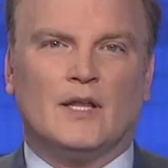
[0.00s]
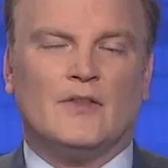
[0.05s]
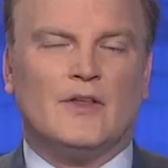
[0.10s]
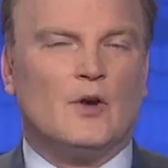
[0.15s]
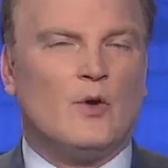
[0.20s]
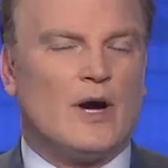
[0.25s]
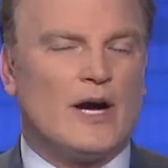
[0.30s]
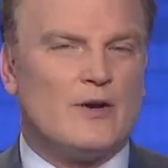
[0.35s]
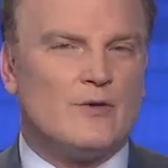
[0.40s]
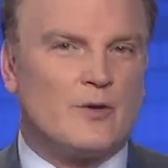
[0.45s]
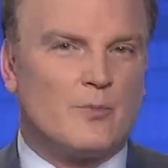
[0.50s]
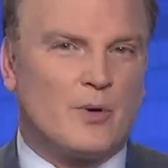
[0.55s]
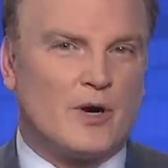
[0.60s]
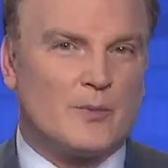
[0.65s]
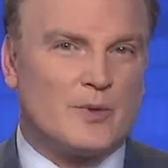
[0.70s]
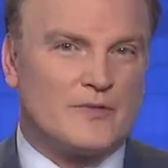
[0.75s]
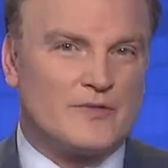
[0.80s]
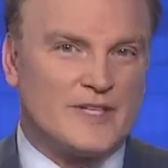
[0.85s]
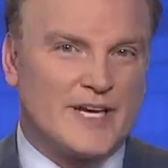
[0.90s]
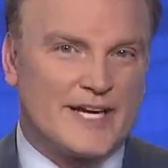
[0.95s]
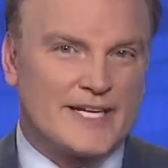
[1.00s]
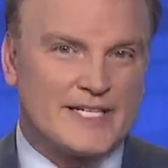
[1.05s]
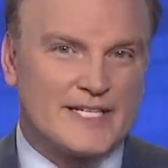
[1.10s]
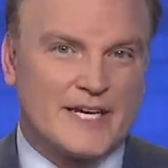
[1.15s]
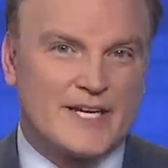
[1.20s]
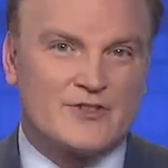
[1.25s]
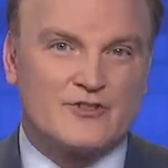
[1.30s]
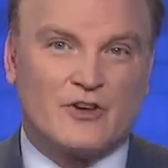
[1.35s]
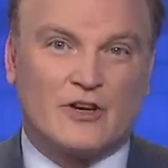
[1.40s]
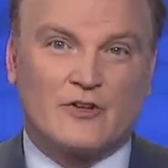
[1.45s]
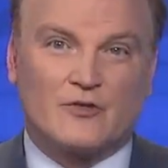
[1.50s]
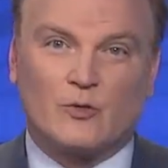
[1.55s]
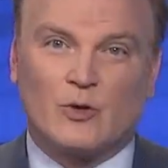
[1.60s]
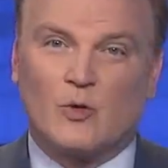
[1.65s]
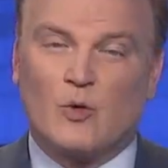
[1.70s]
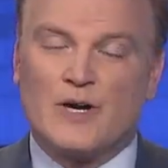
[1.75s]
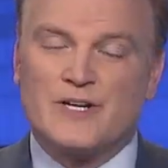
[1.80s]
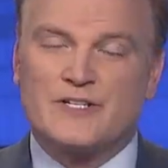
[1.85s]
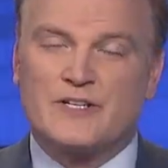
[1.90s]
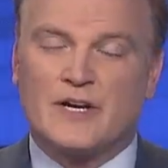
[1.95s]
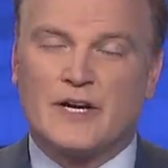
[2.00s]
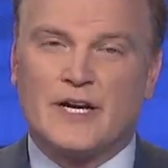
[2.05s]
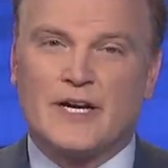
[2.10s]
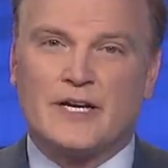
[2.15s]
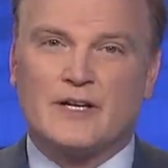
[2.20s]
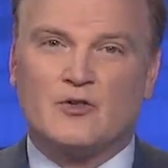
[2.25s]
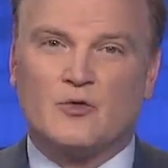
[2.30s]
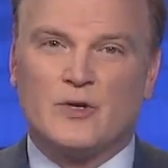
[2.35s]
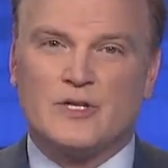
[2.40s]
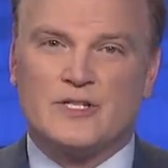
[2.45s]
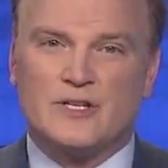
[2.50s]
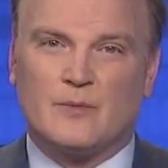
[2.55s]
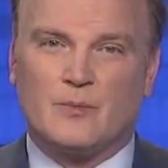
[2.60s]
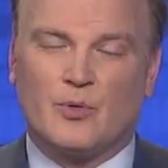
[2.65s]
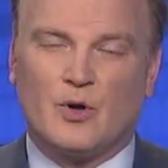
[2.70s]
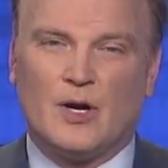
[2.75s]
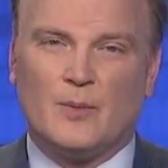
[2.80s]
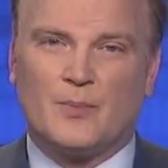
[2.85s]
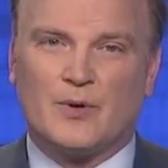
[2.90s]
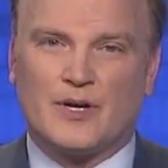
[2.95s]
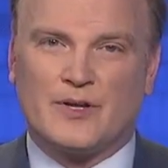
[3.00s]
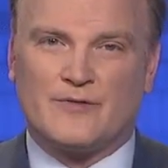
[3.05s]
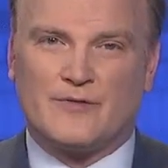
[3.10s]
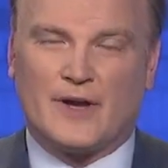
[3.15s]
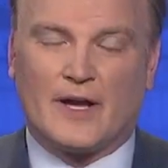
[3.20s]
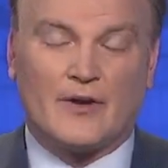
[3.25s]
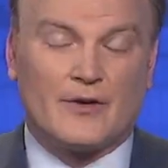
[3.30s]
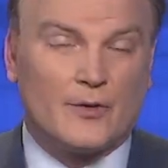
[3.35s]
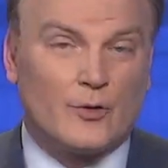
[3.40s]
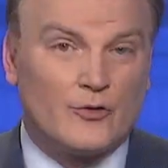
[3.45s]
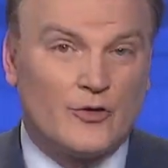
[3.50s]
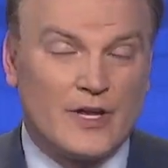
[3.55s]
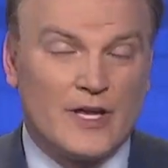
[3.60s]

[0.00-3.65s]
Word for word: The Ohio Department of Taxation has requested an increase in property values